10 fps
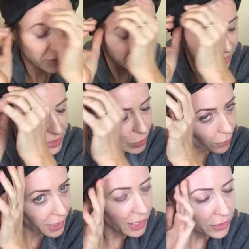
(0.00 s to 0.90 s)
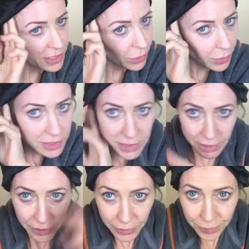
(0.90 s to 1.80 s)
for days when my hair isn't quite so
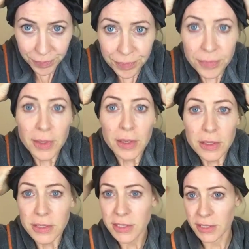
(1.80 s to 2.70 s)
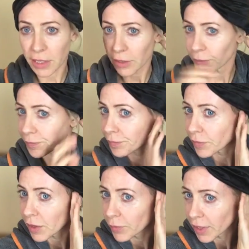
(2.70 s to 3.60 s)
good. So
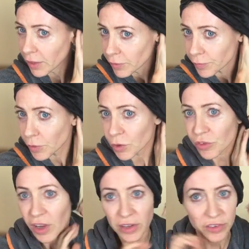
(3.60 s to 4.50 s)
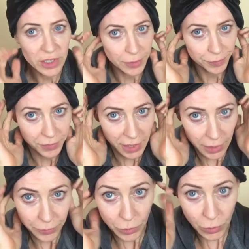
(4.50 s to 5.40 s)
there we go, all tucked in.
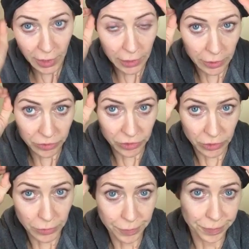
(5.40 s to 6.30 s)
Now, all I gotta do